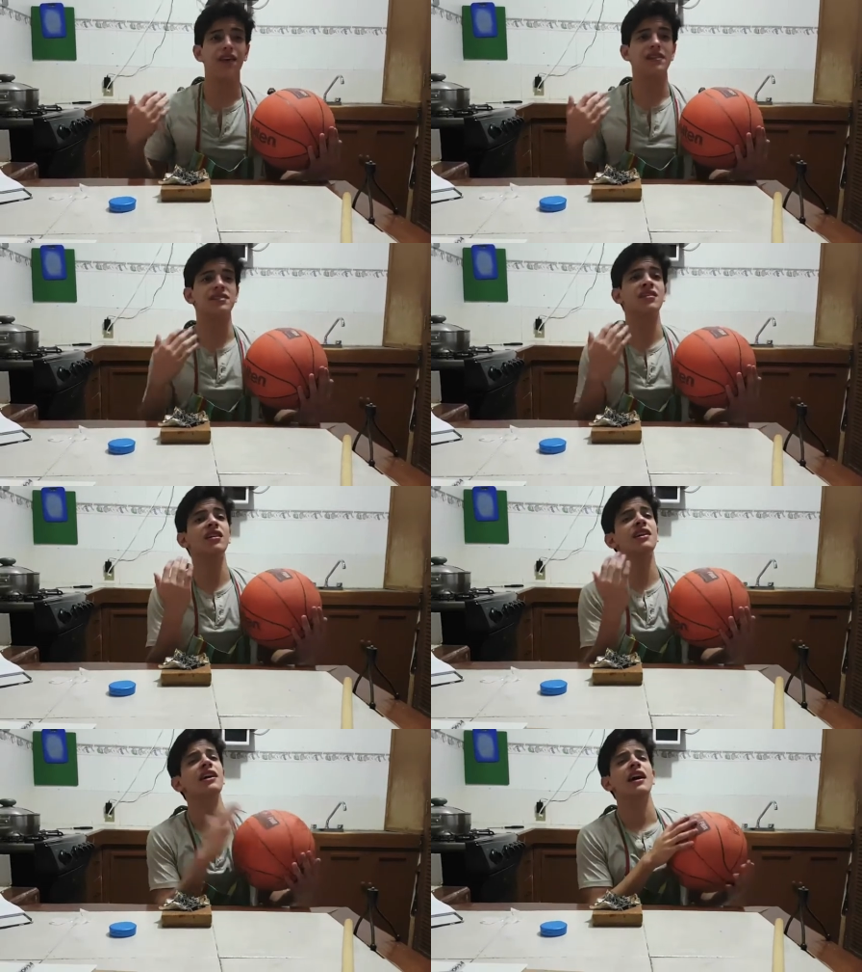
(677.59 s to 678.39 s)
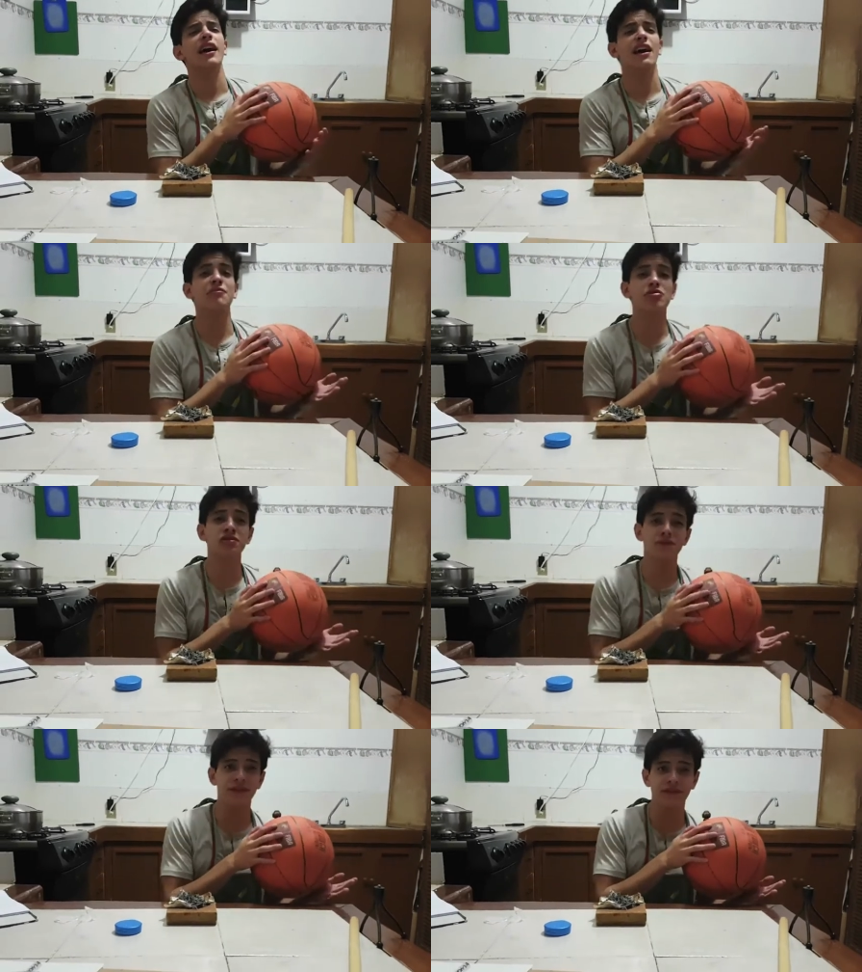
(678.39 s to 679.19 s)
The Sun, and more
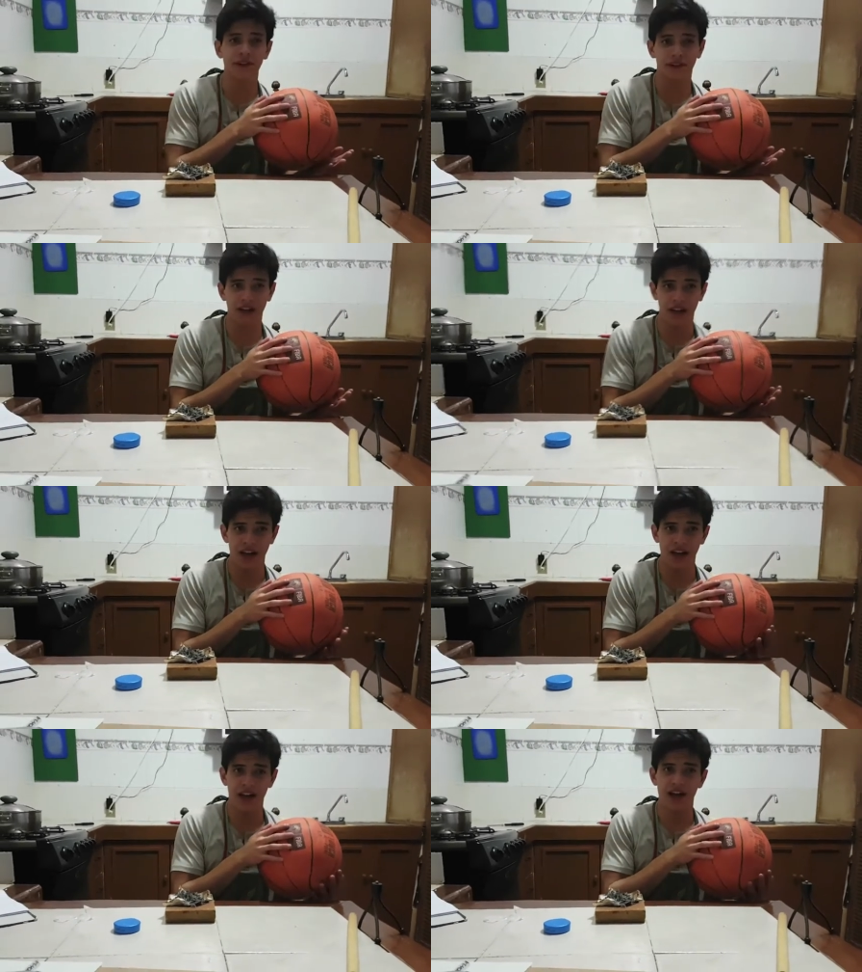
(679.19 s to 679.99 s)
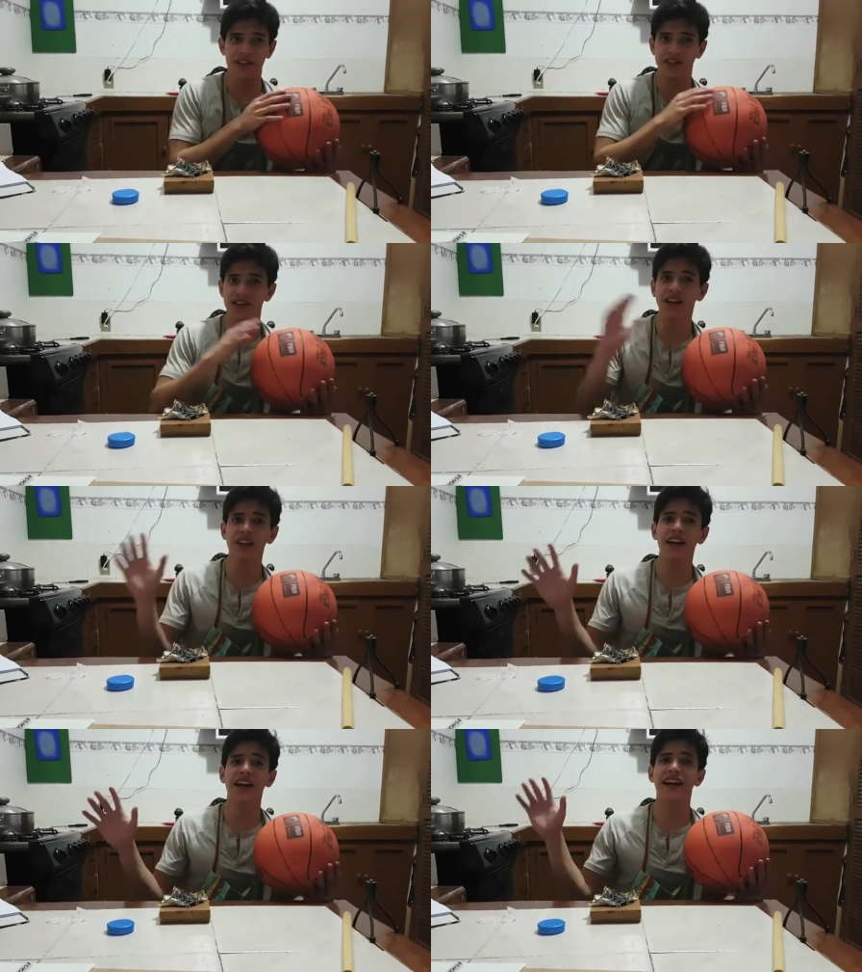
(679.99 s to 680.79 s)
specifically, the
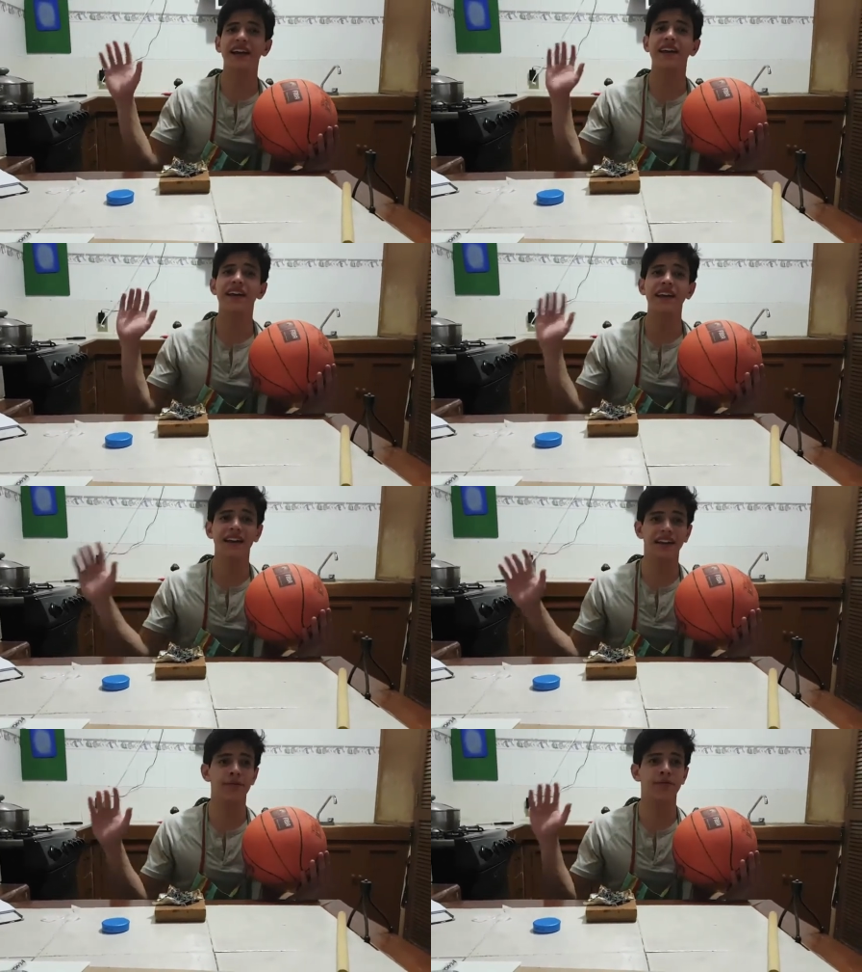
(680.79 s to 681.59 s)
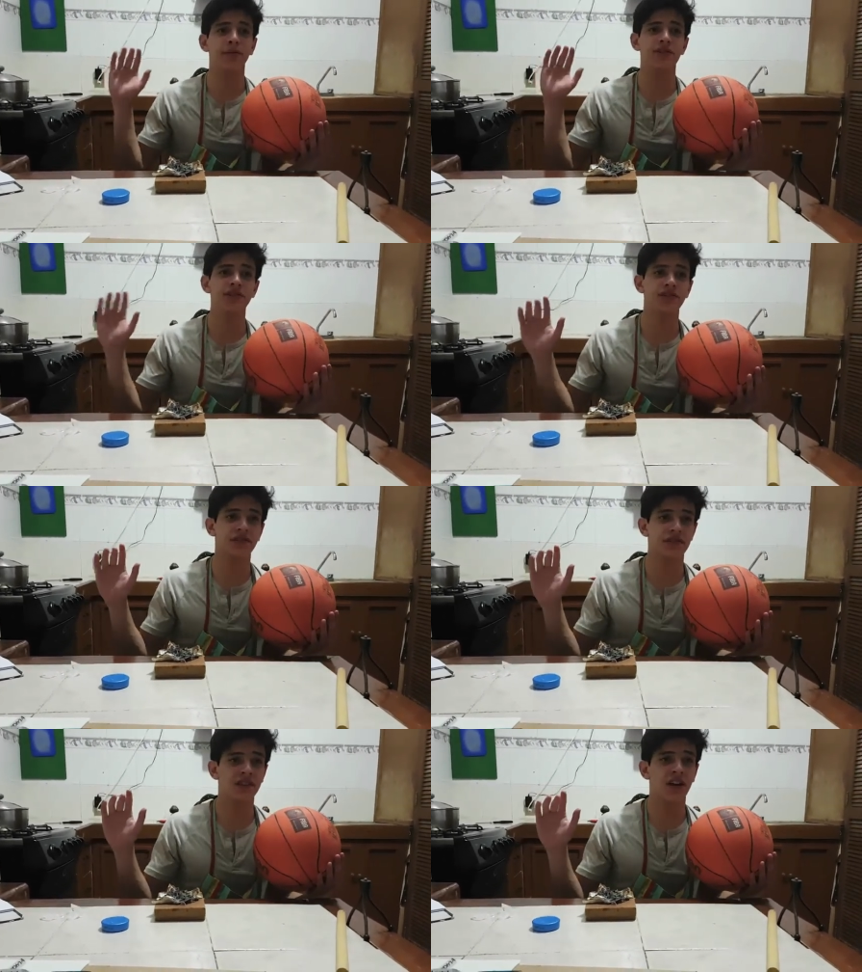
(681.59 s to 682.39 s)
sunlight and heat it
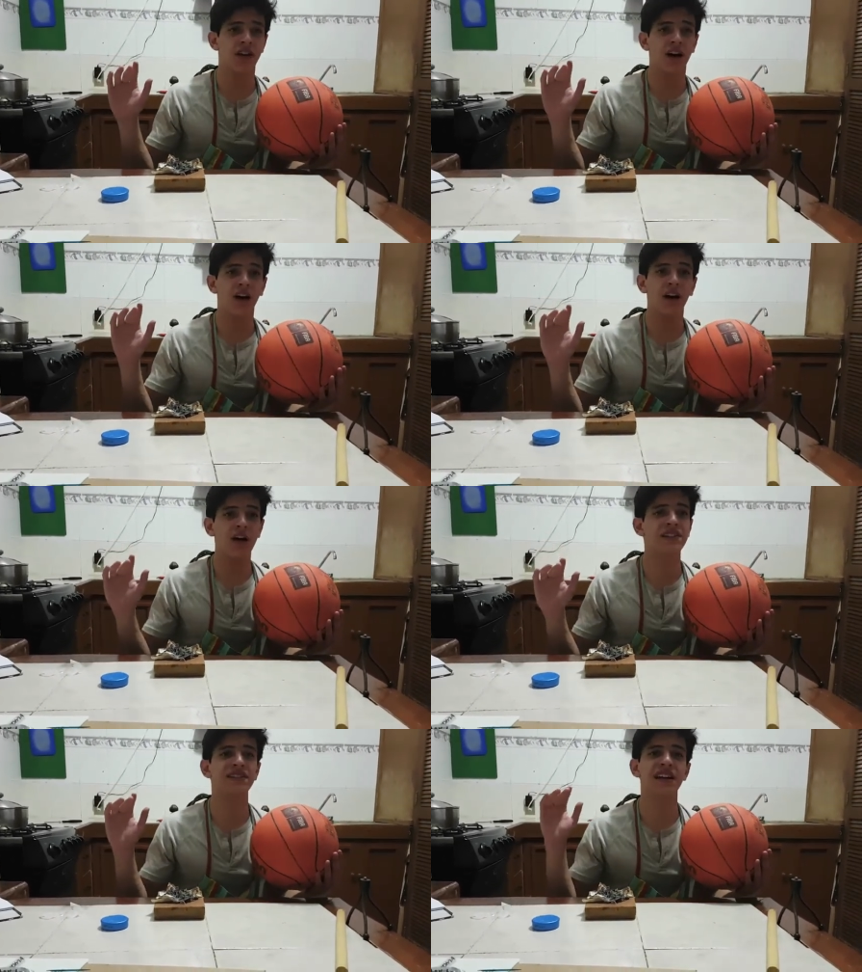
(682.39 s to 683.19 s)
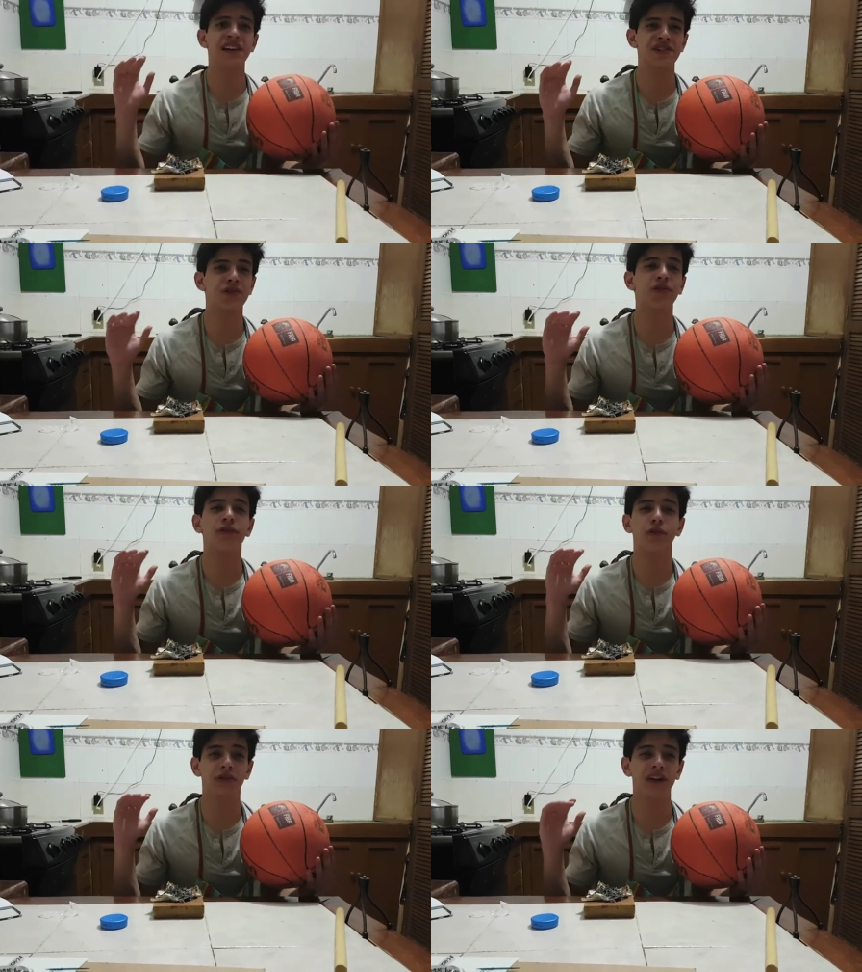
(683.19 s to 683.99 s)
produces, are essential
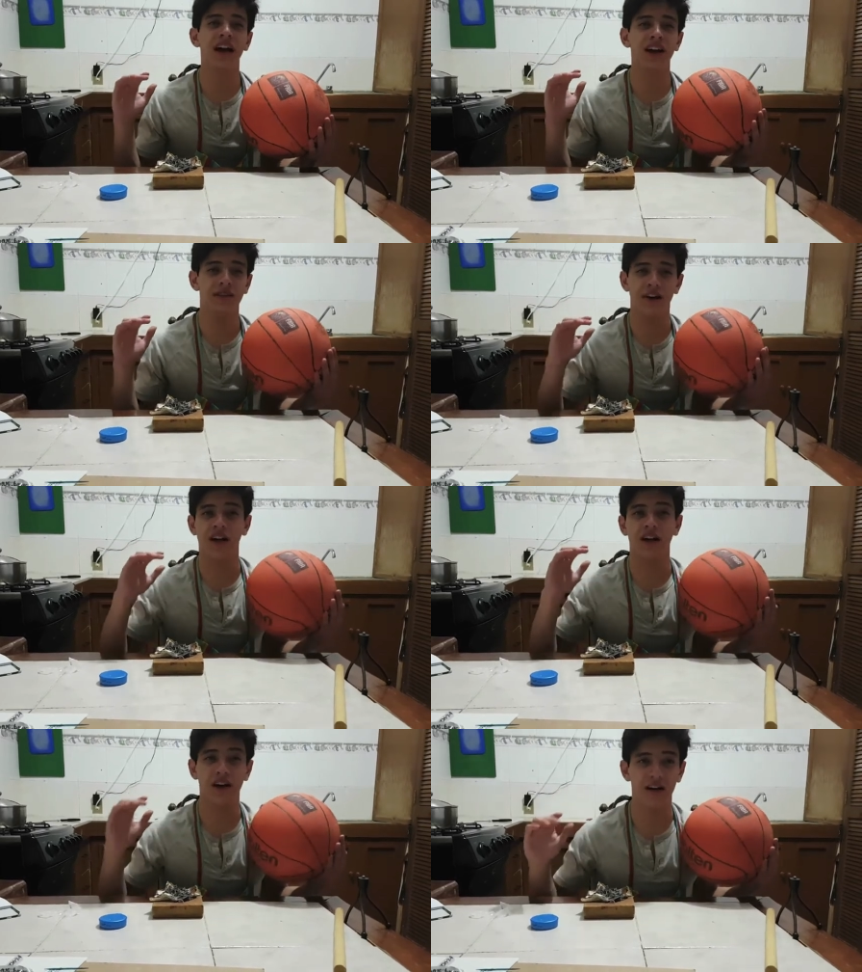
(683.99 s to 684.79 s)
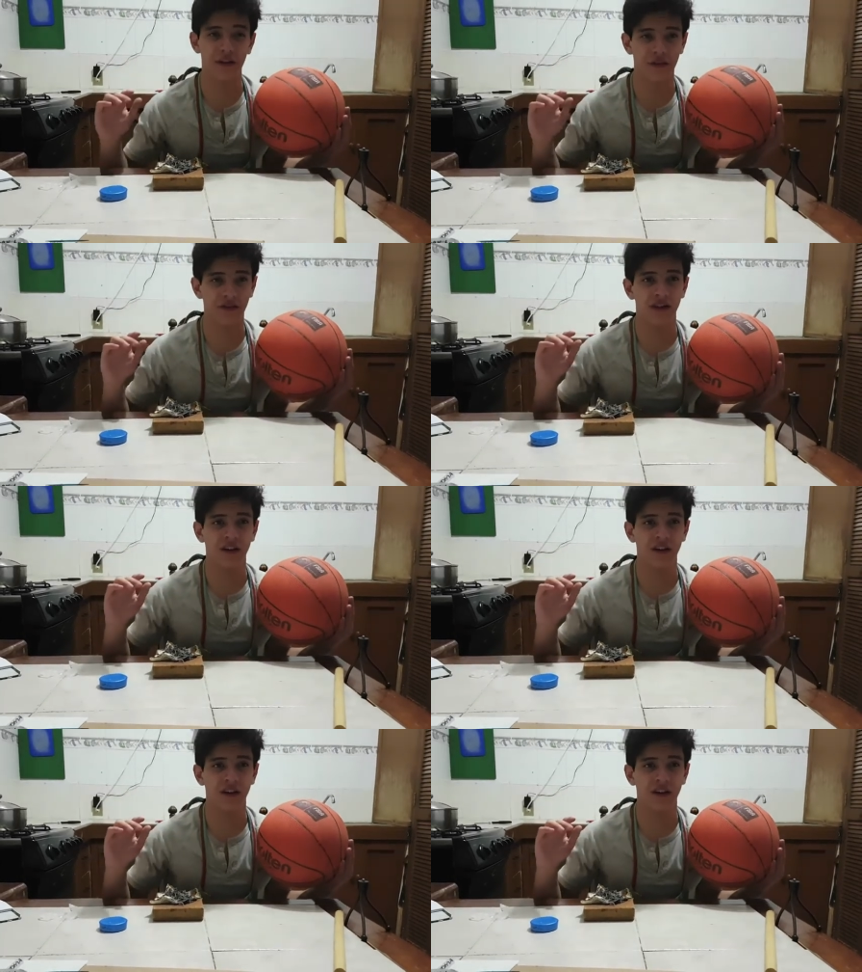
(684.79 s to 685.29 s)
for life on Earth.